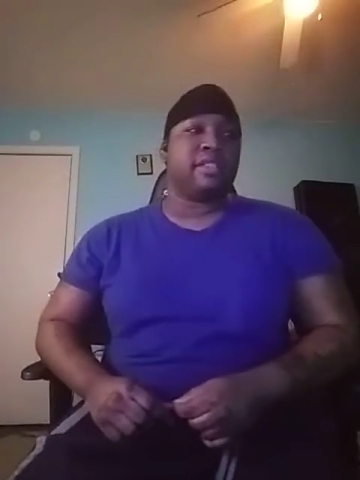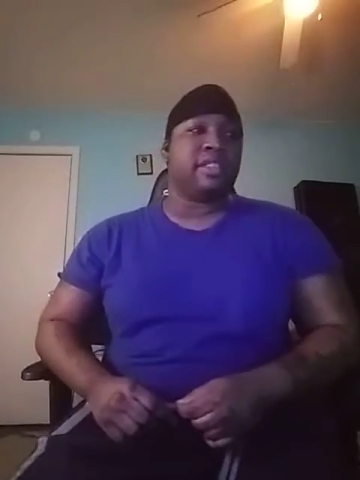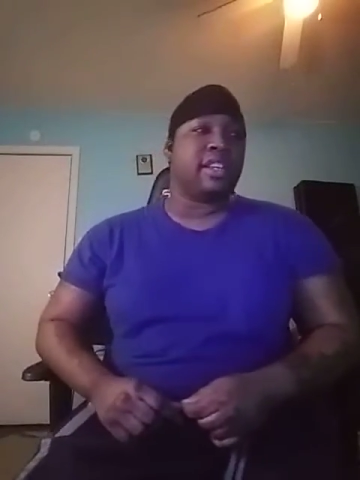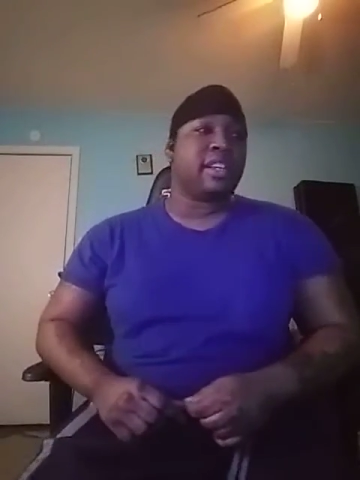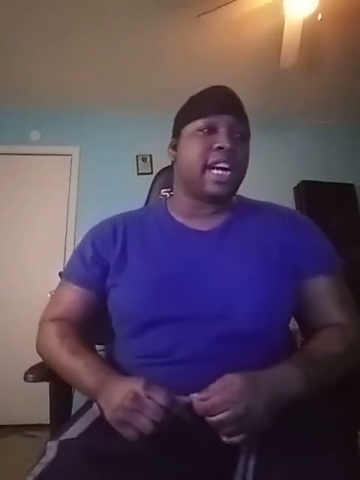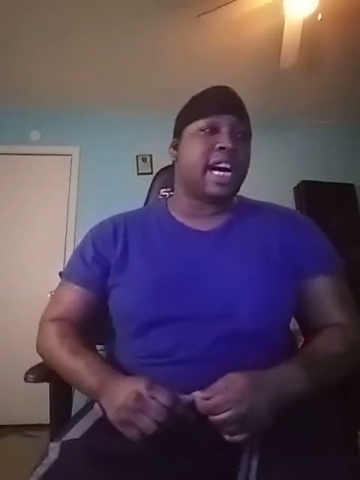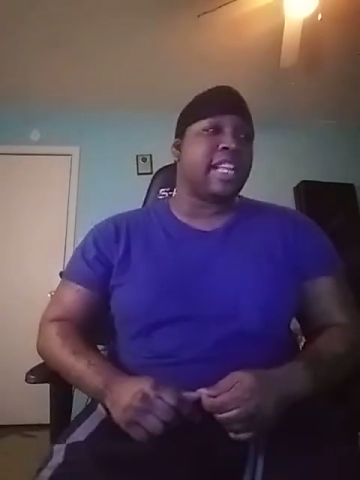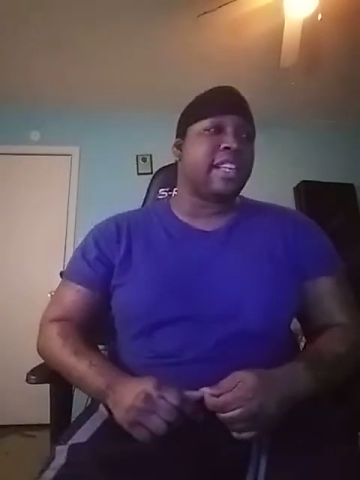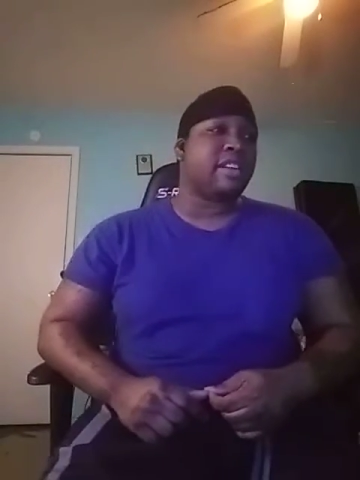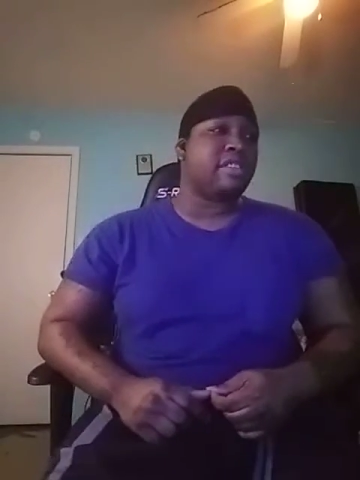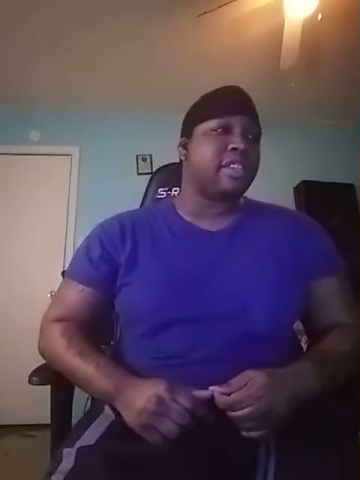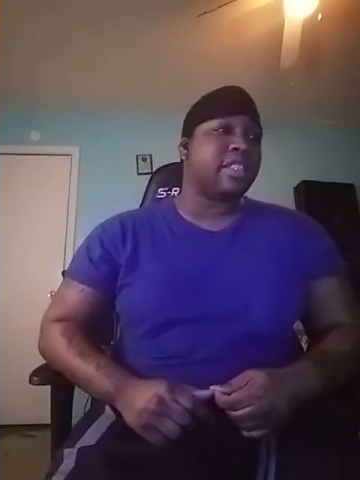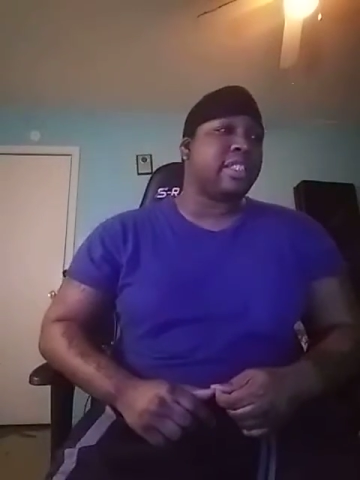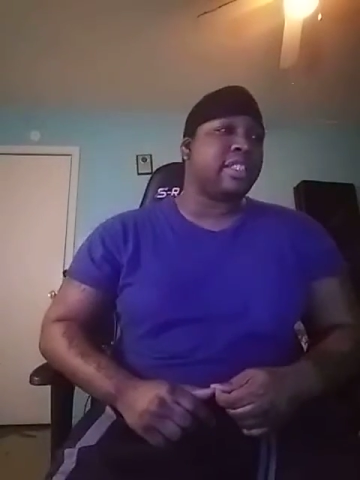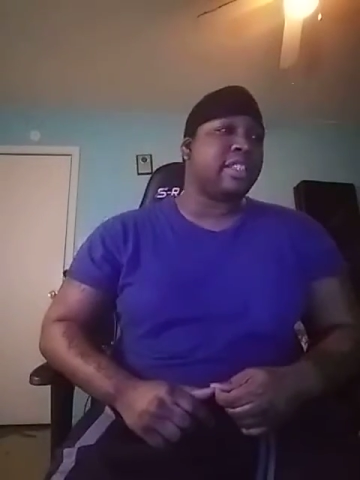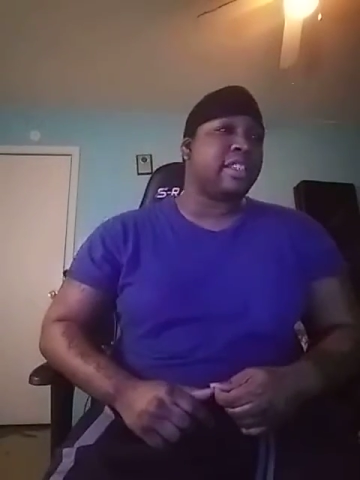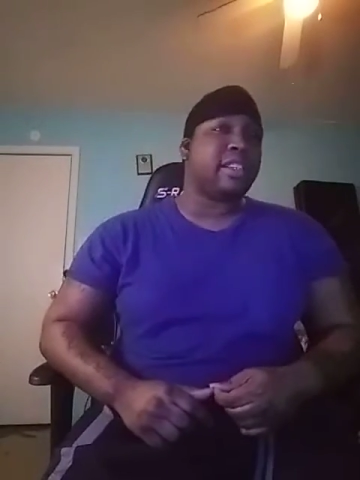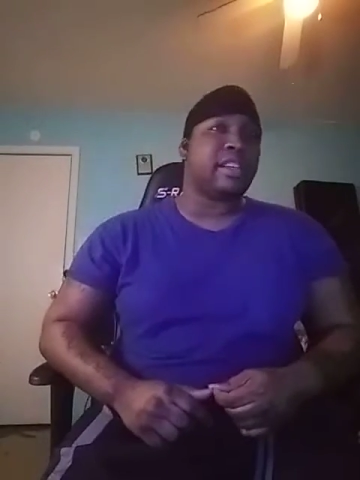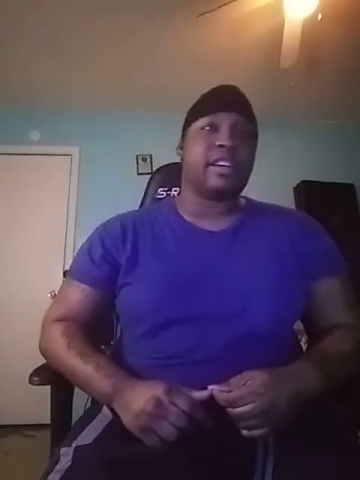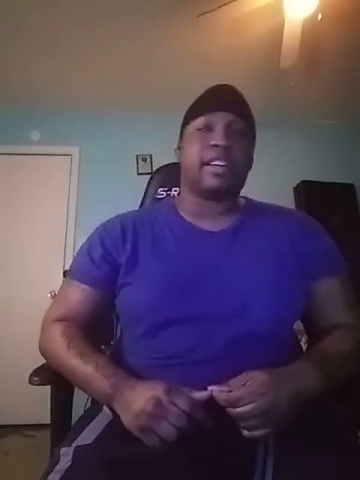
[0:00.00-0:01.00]
look how long it
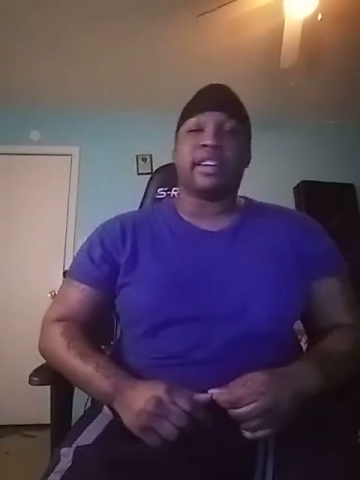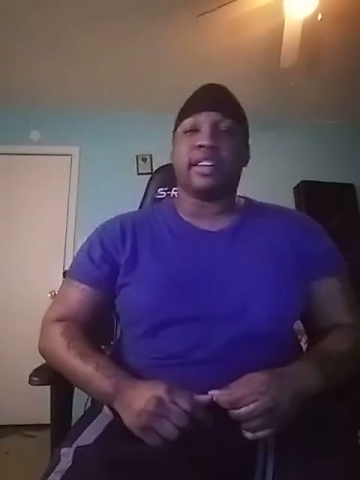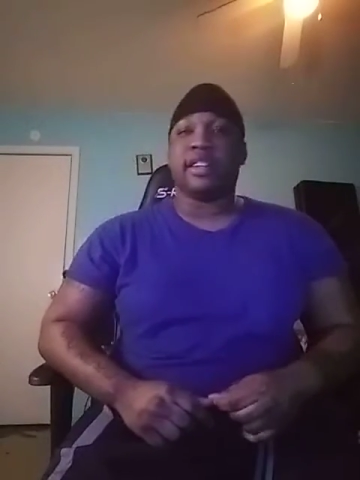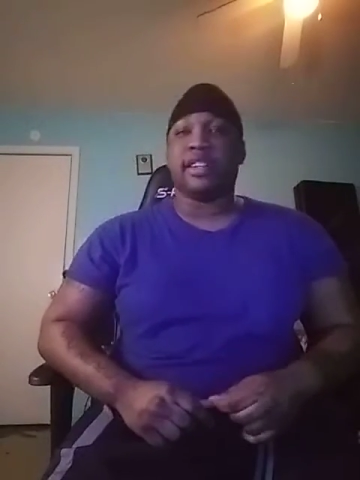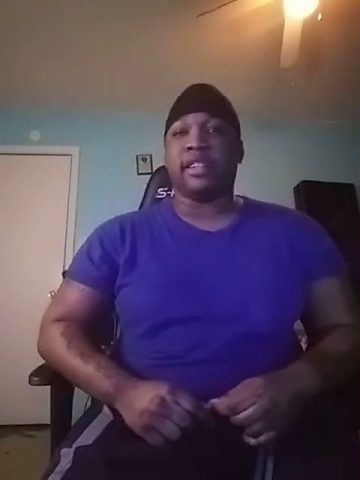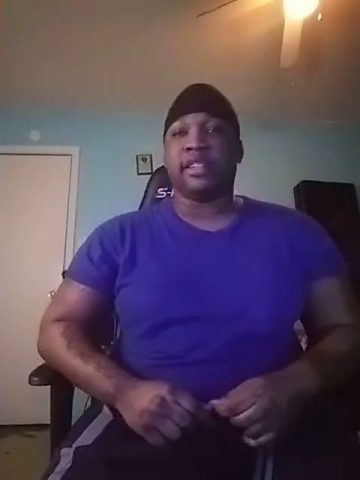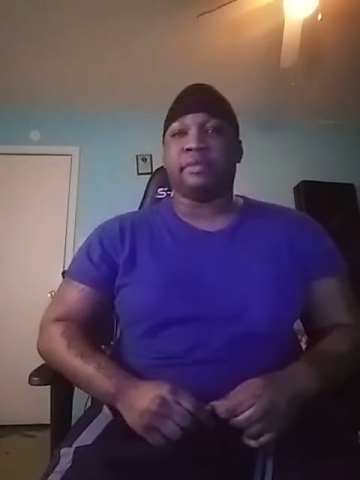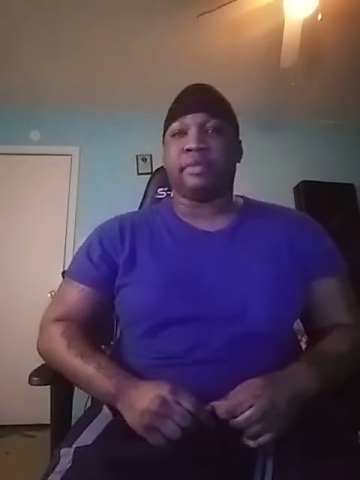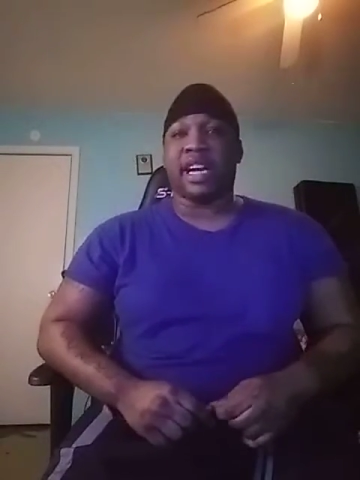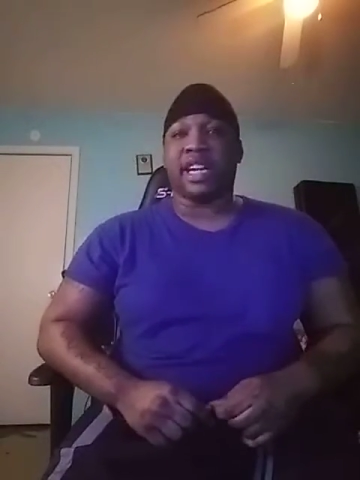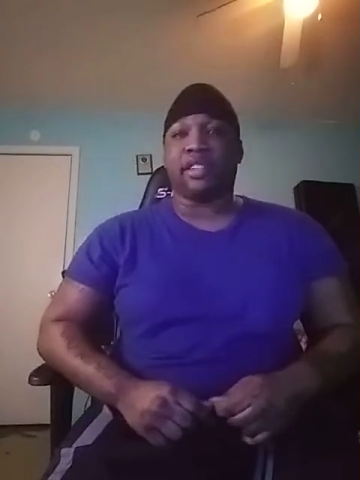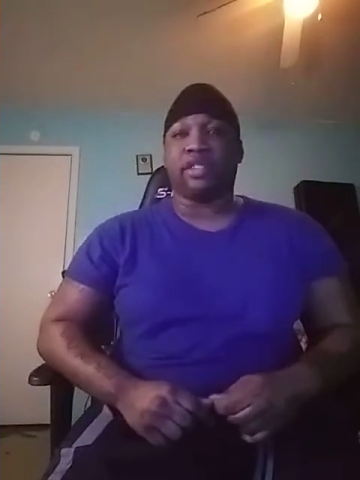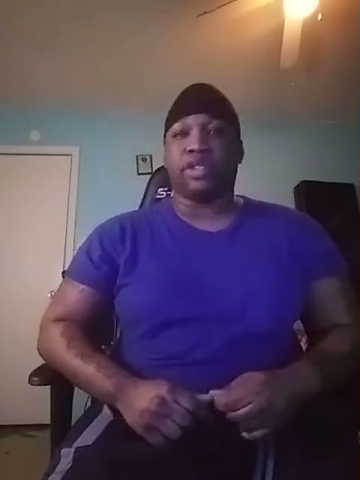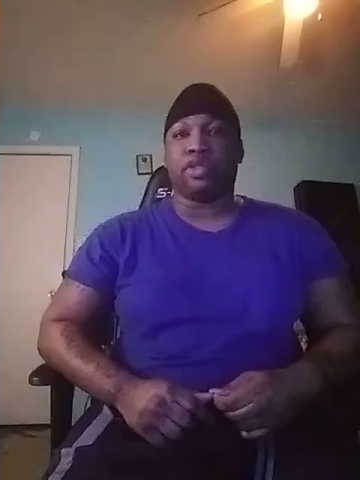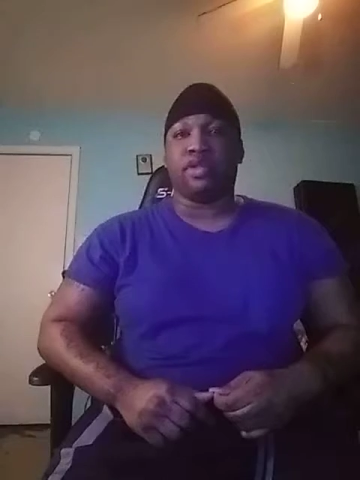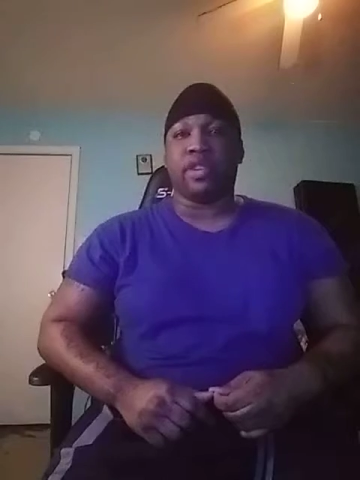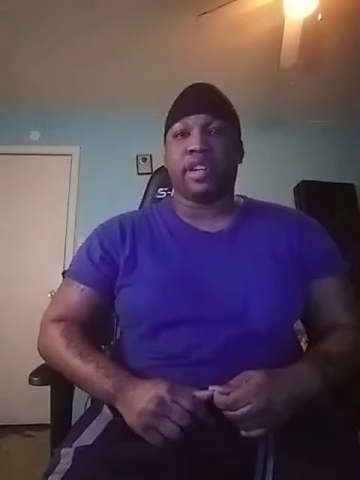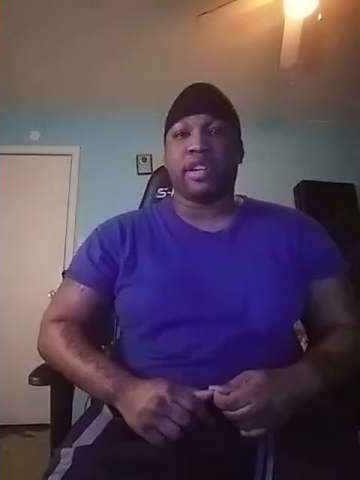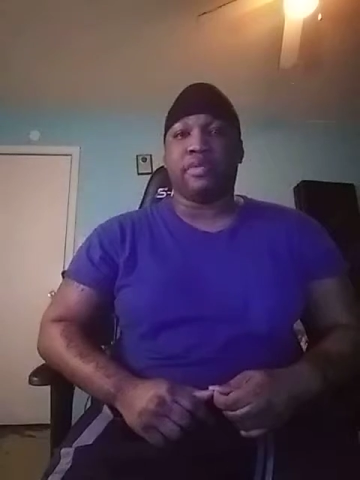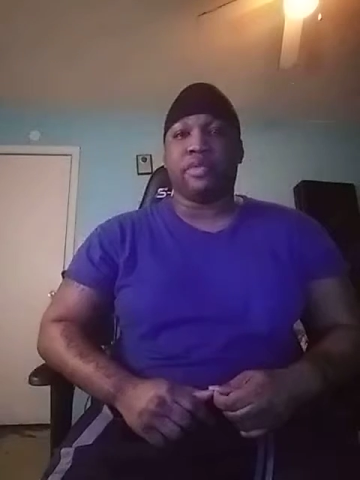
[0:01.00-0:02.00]
took Michael
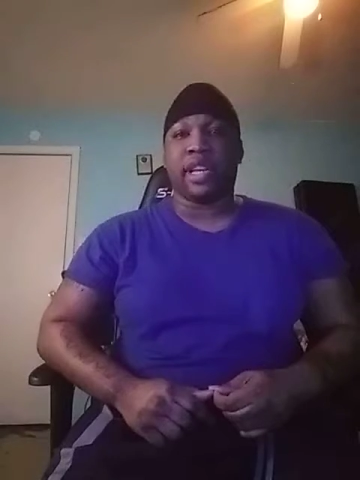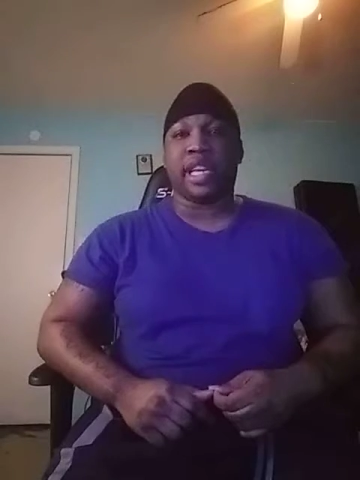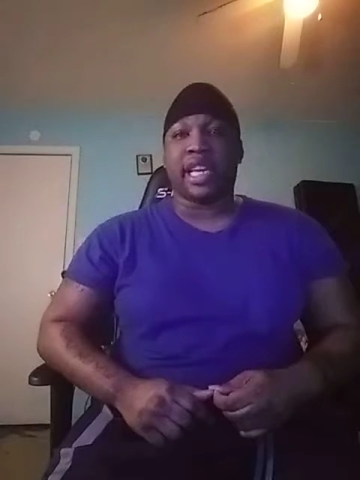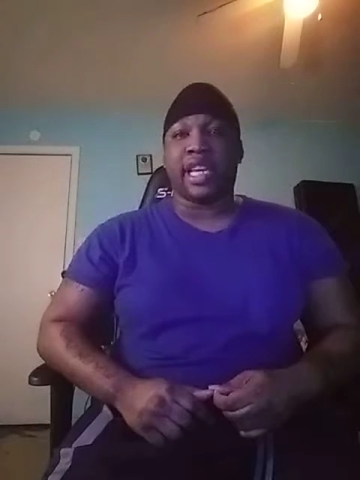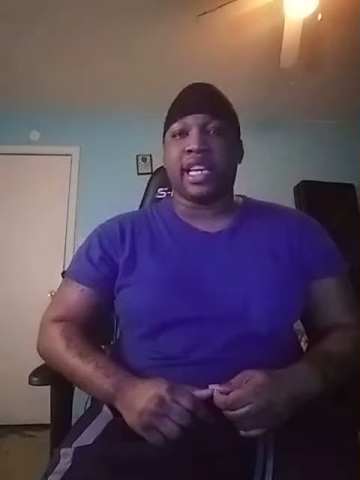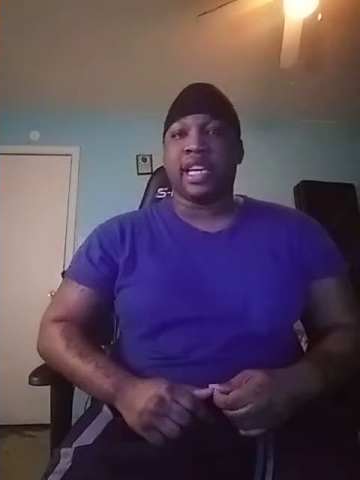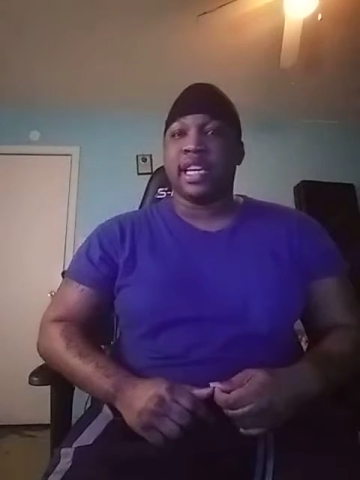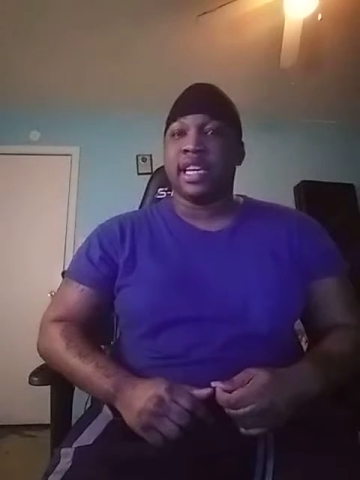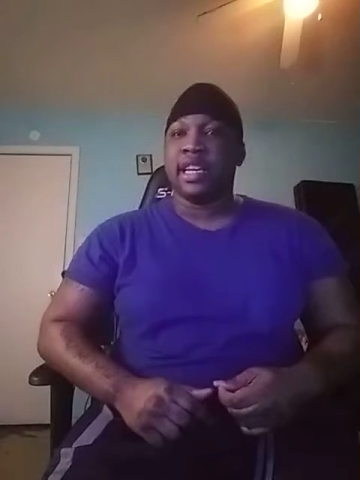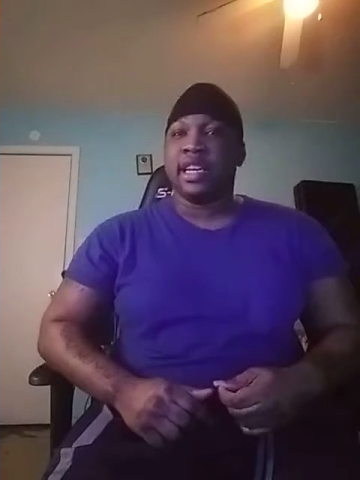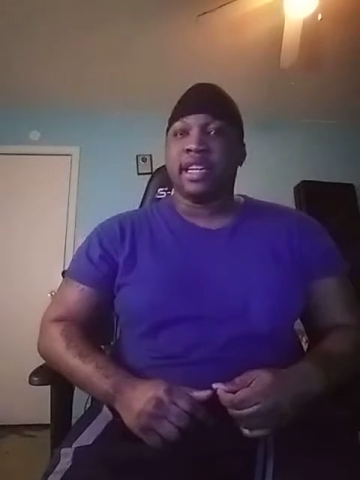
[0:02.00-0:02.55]
Jordan to win.